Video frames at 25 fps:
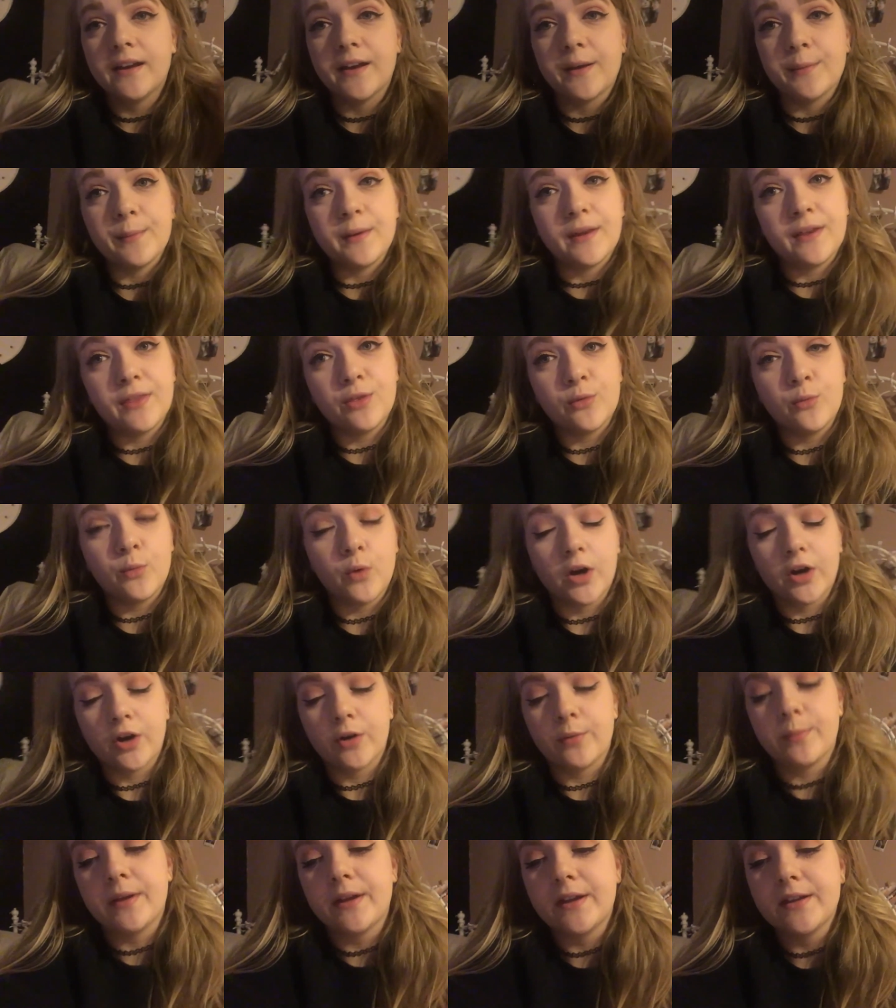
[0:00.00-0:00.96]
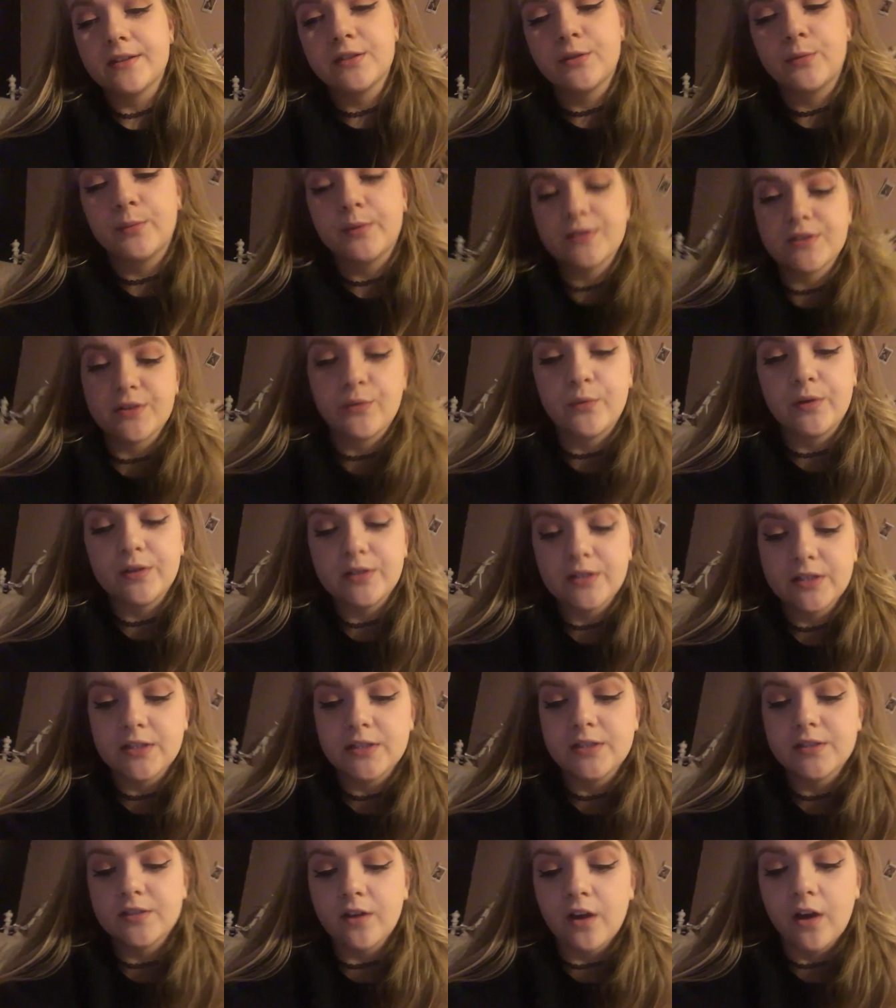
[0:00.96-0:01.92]
um, in the water because it wasn't going
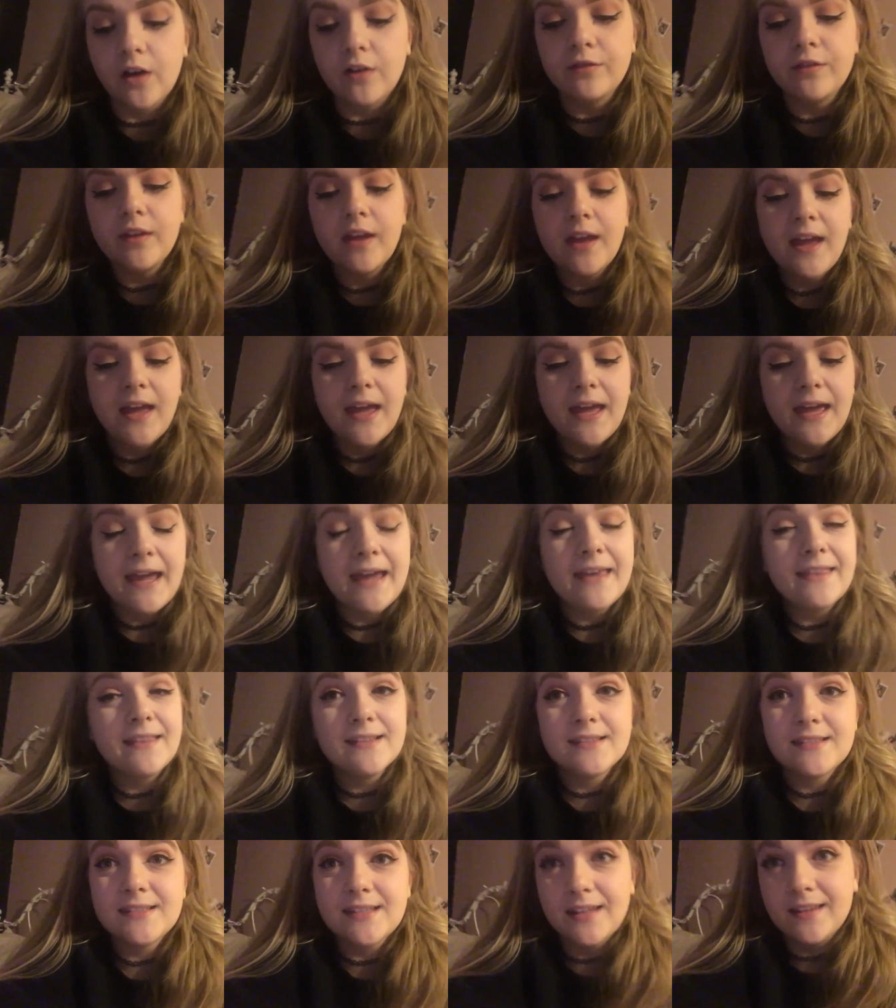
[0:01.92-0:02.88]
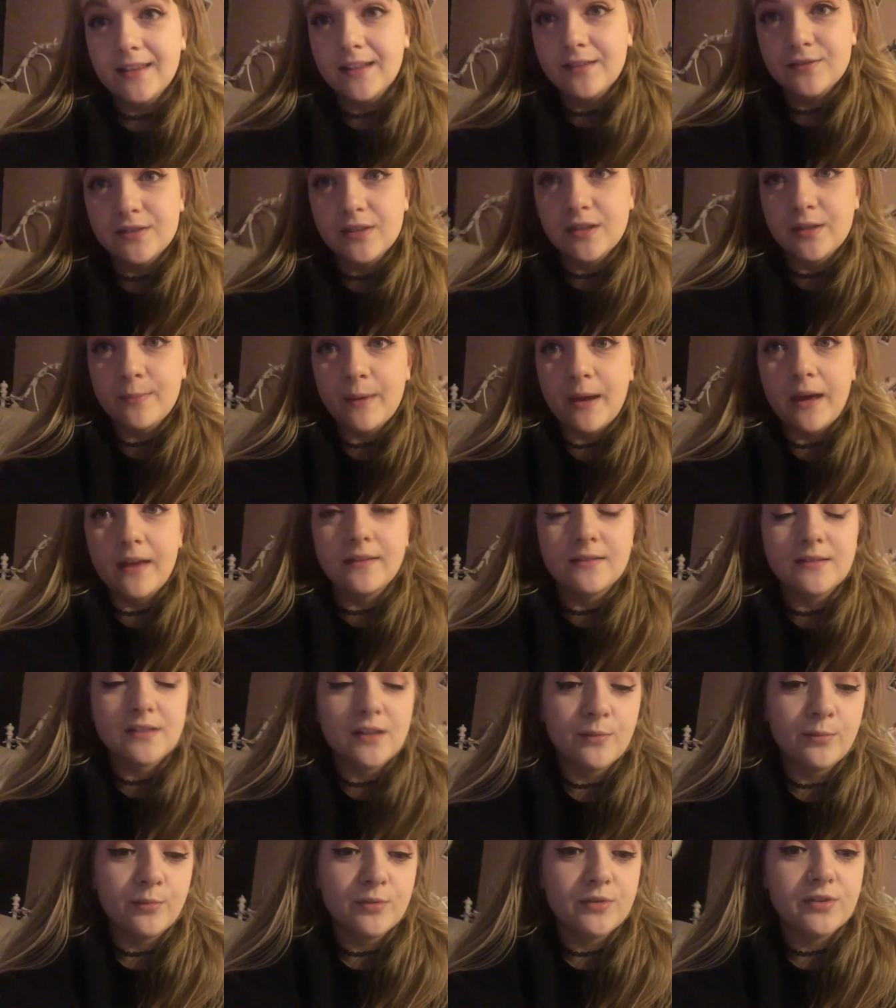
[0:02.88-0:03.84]
to dissolve. And the stain left in the
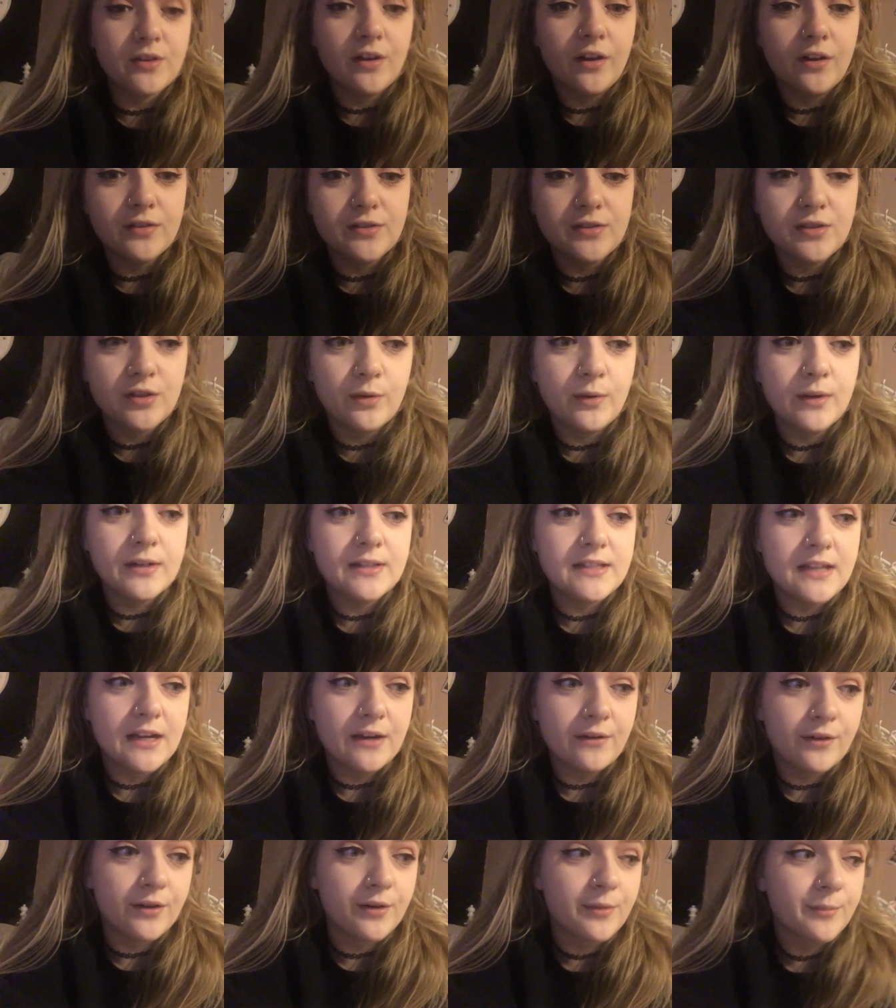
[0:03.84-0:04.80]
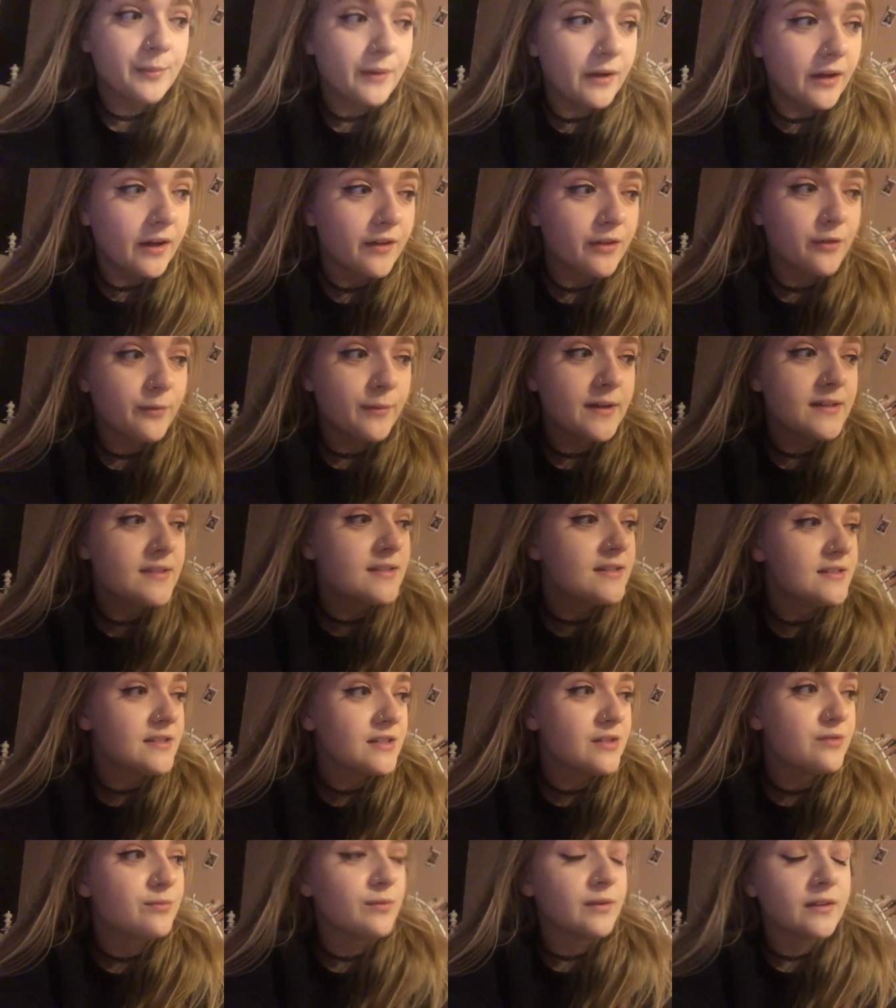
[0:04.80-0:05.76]
bathtub was also a downer, but otherwise I
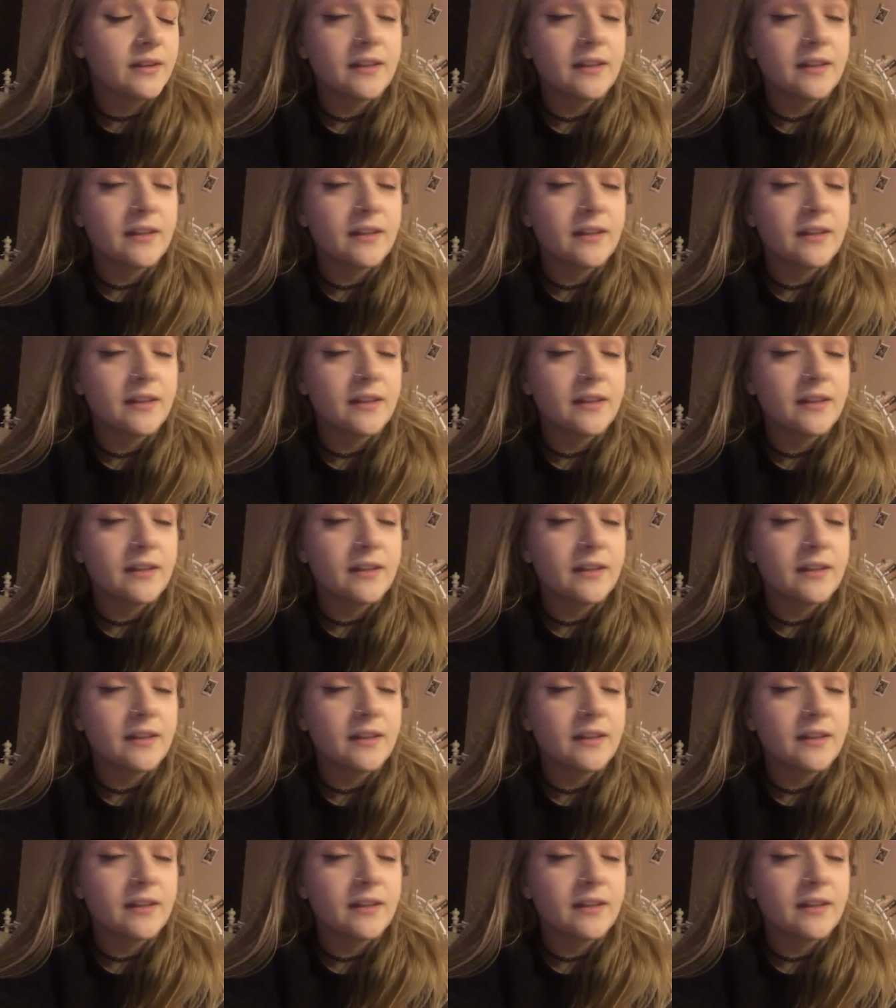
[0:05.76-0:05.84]
did